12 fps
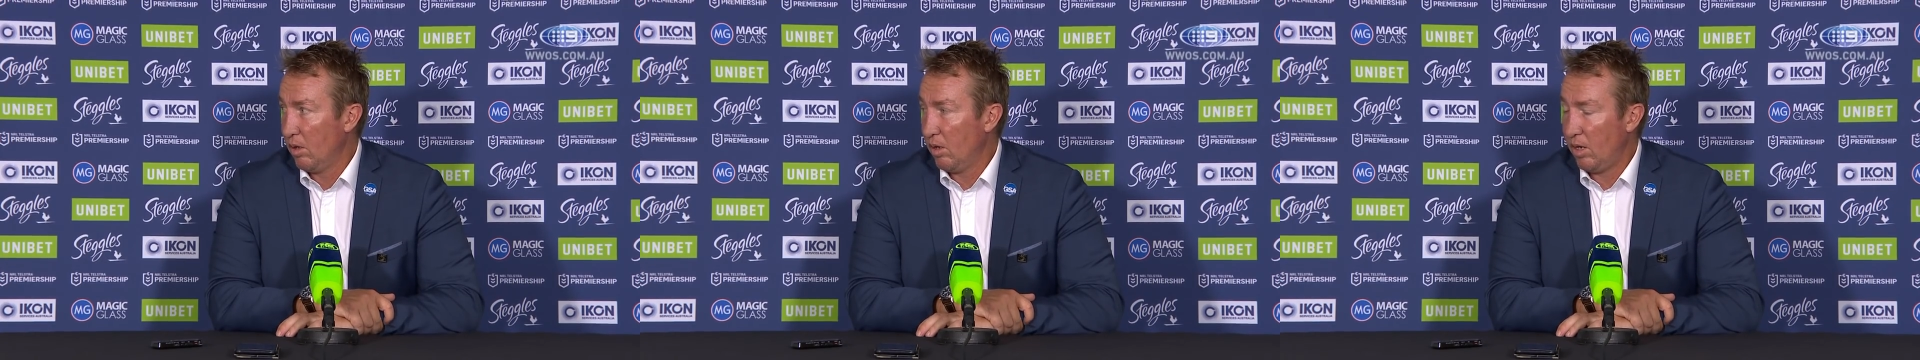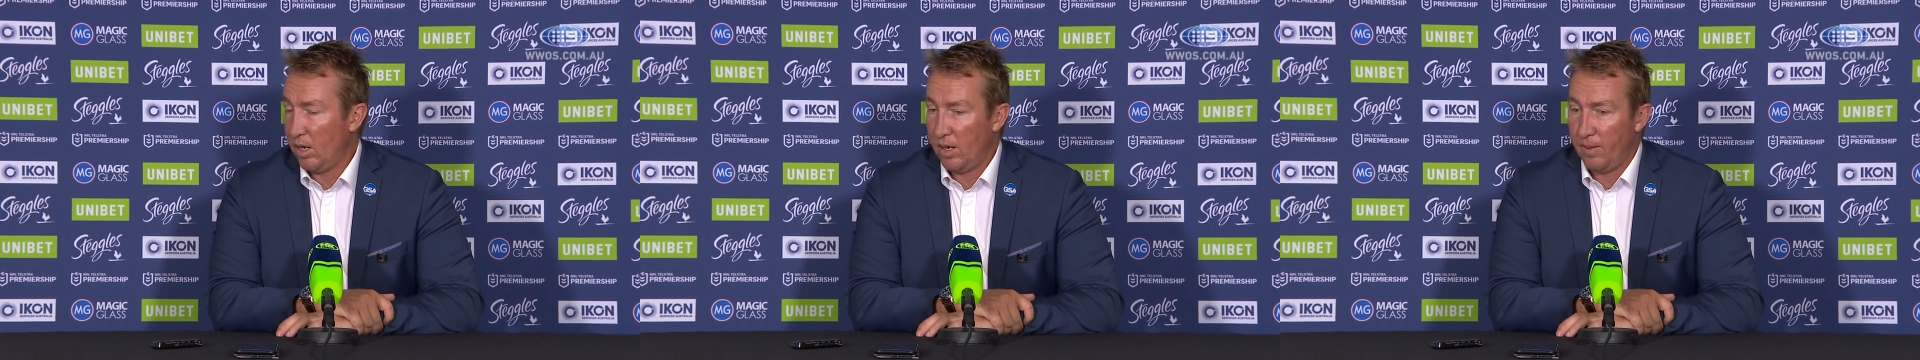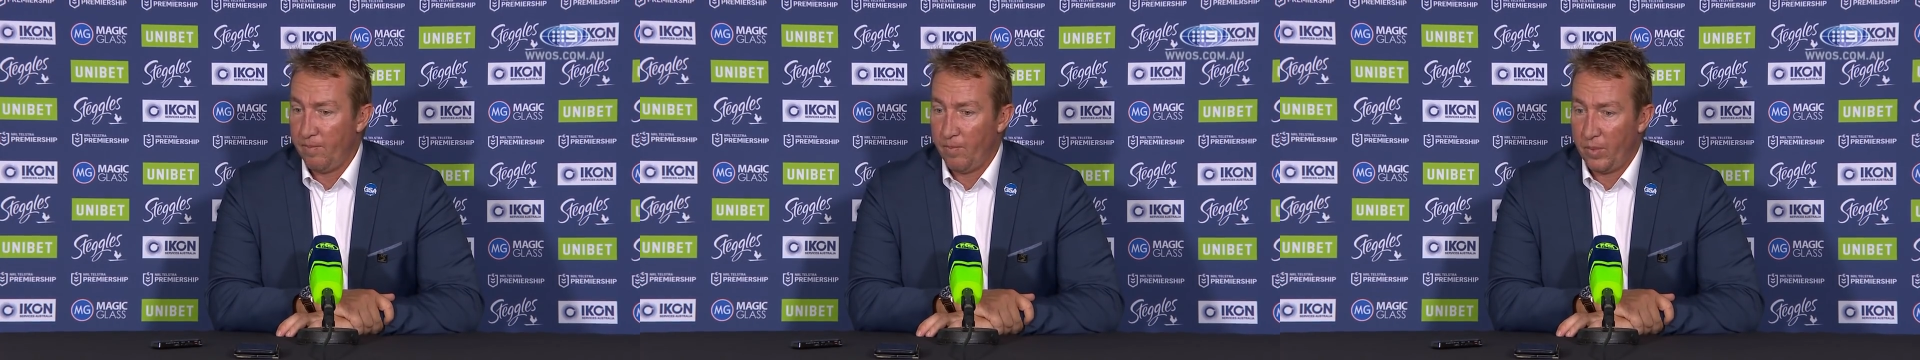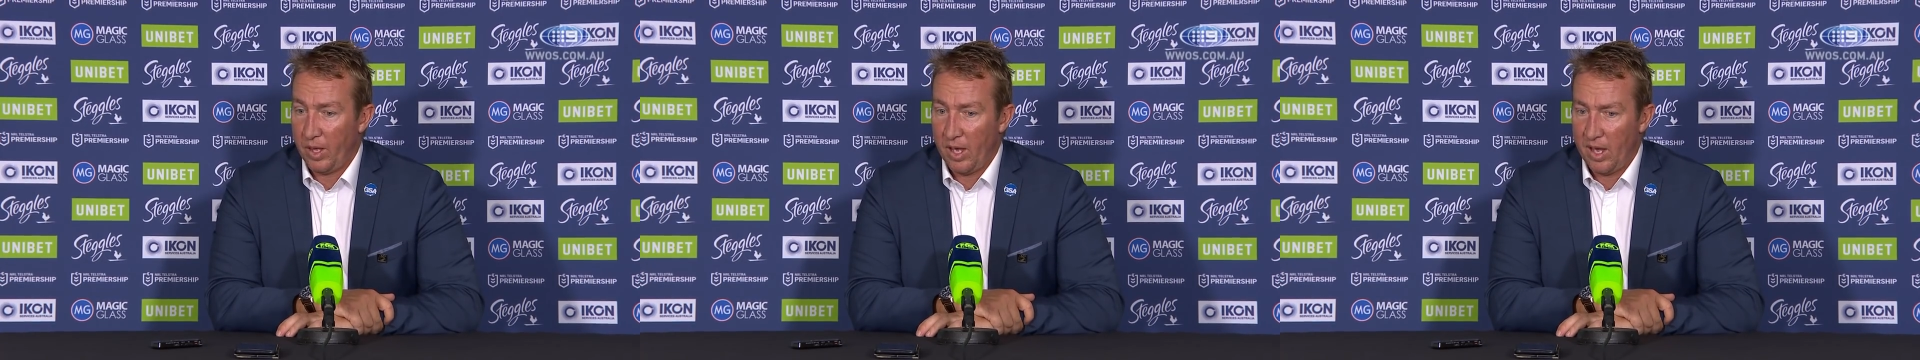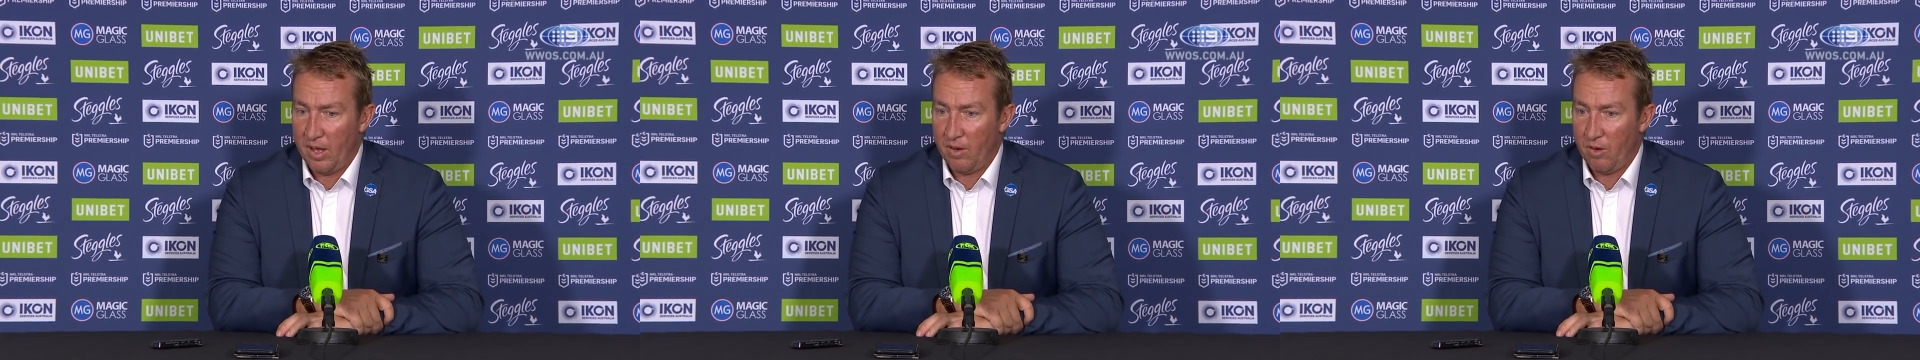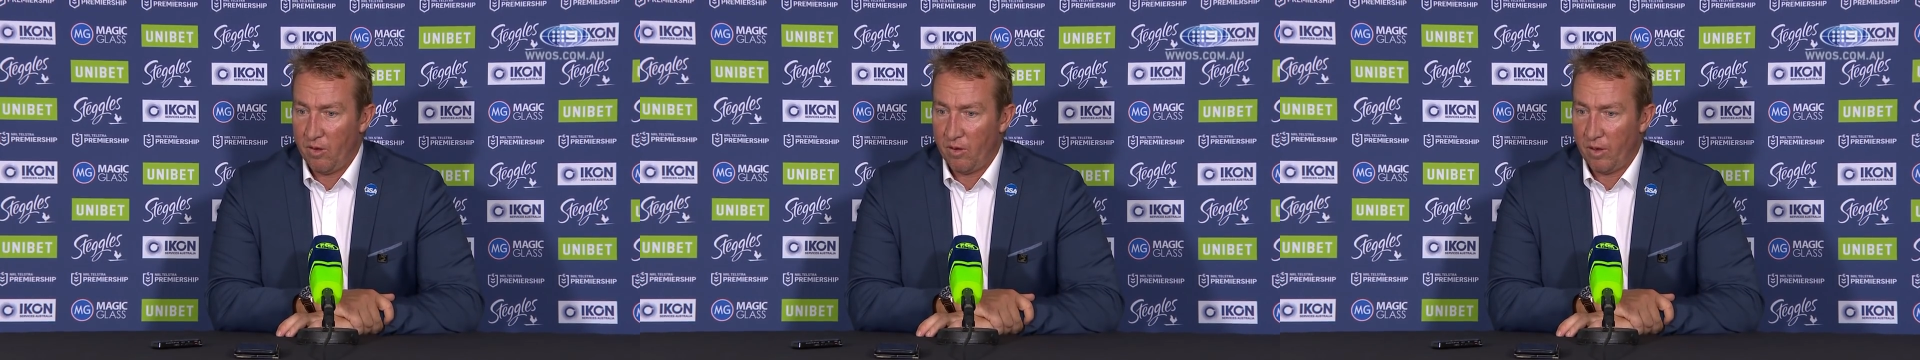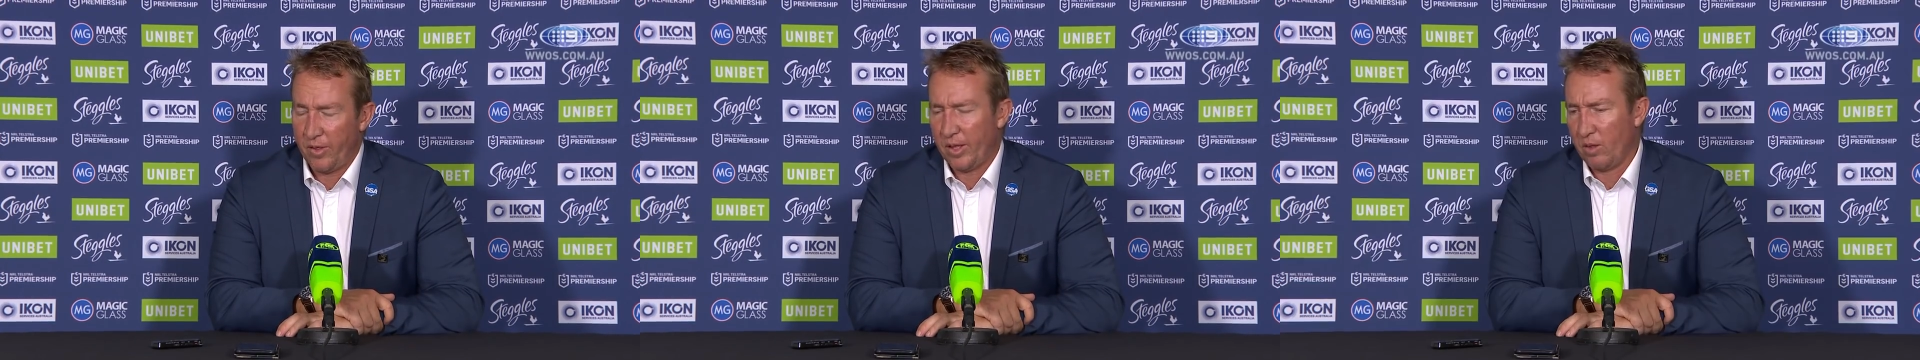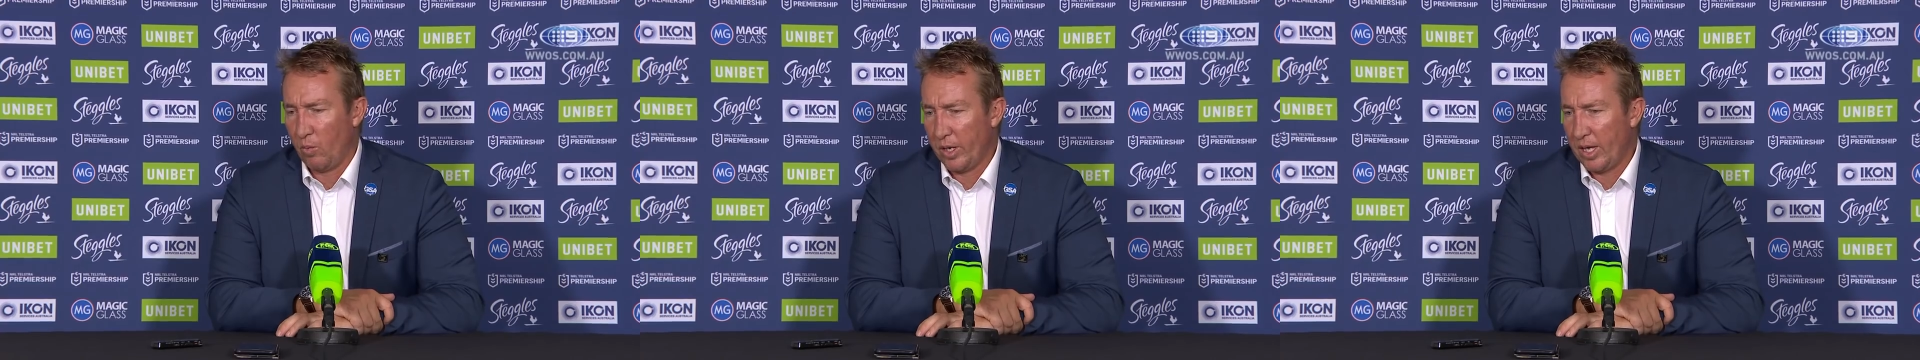Um, and I
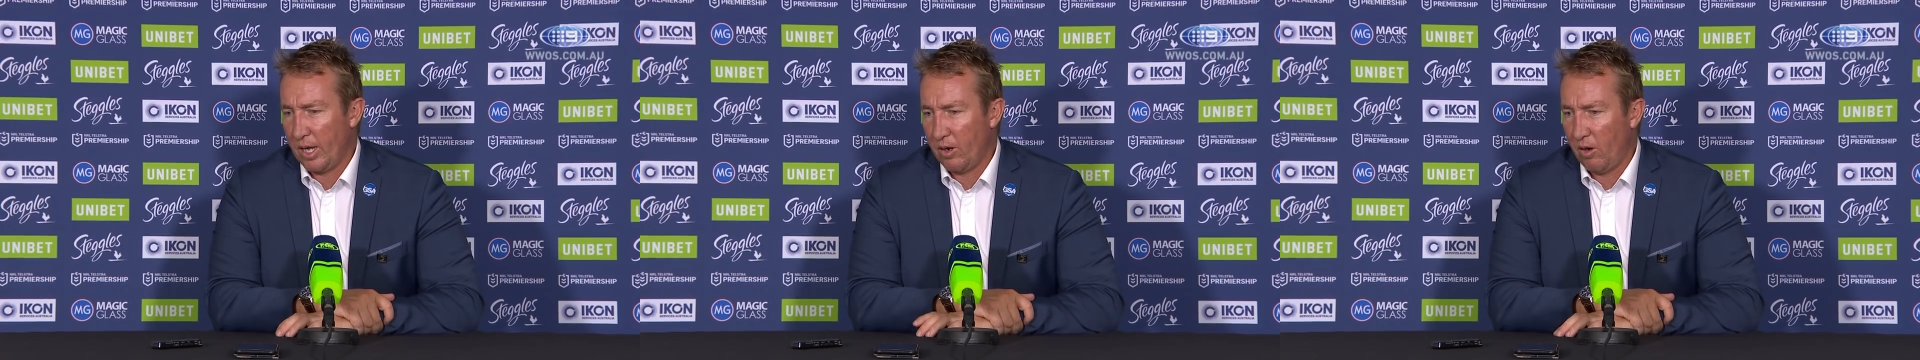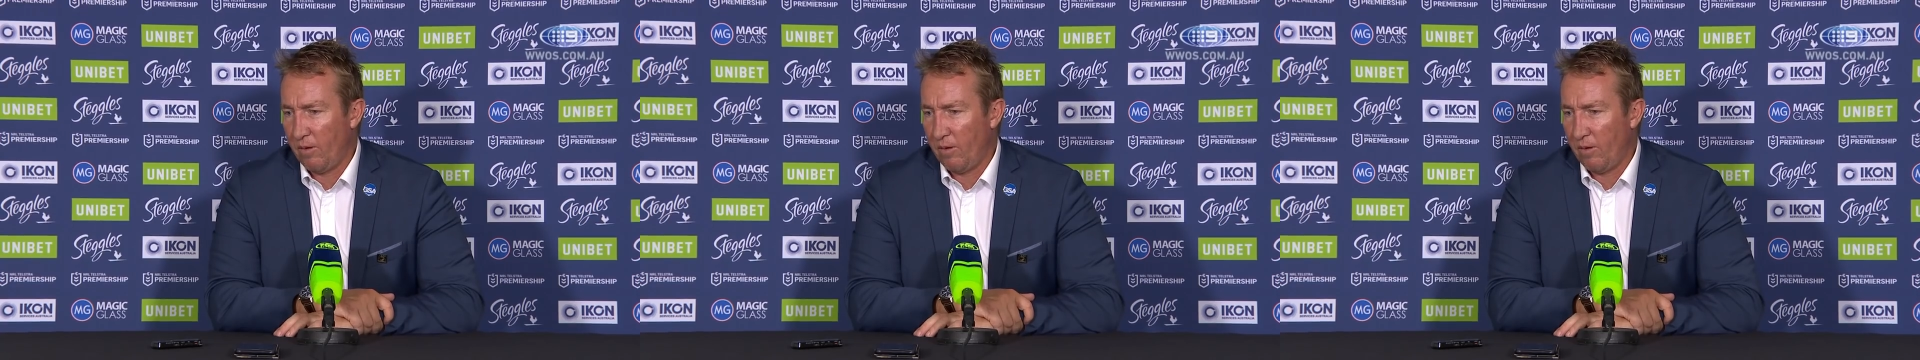think the weekend